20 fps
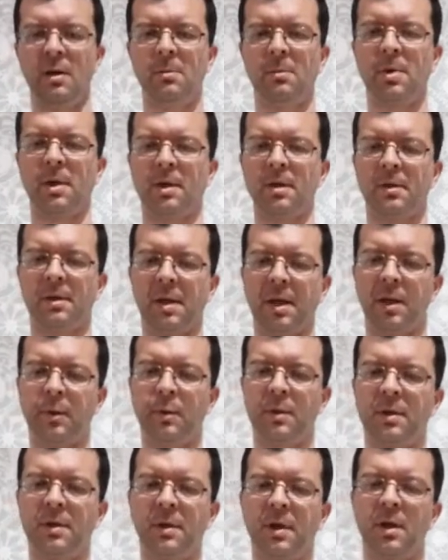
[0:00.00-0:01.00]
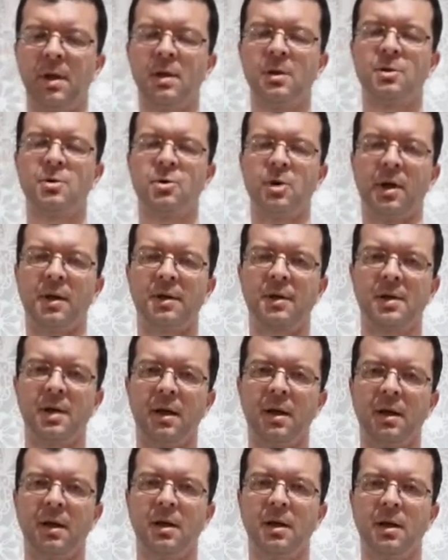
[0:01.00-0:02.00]
because he was
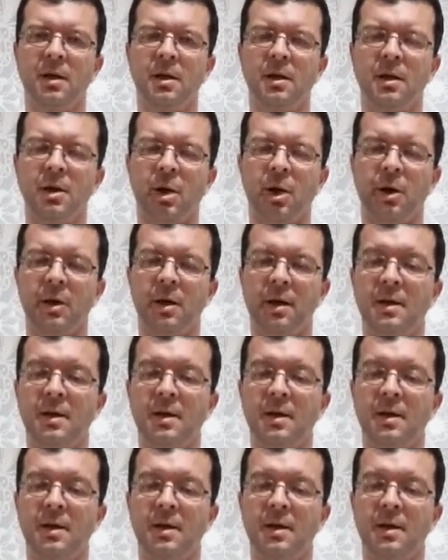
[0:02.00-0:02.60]
trusting God.